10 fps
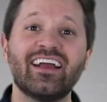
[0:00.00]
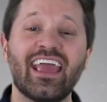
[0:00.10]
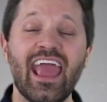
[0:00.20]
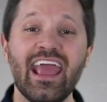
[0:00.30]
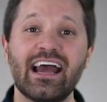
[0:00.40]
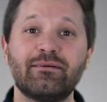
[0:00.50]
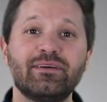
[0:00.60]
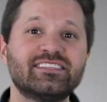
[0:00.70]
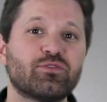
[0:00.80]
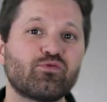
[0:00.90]
A
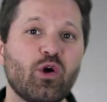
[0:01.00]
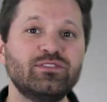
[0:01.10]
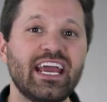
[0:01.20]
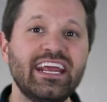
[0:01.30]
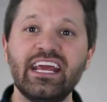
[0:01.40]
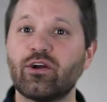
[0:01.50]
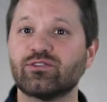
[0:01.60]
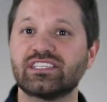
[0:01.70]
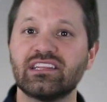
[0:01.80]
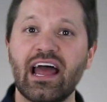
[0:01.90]
cam is a rotating
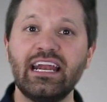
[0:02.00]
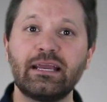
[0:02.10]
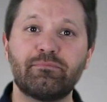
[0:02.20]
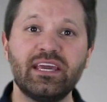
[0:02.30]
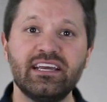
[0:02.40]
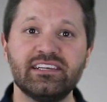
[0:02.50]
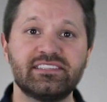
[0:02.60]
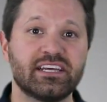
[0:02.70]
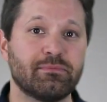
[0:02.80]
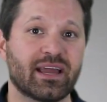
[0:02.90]
or sliding
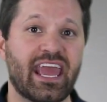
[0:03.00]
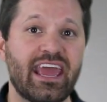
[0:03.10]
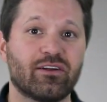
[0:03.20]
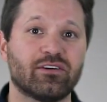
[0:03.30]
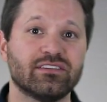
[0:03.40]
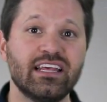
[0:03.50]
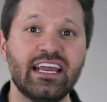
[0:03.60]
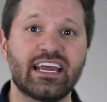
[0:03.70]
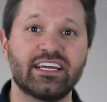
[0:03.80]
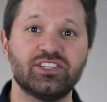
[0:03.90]
piece in a mechanical
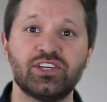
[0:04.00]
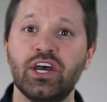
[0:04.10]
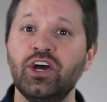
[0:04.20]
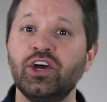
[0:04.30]
linkage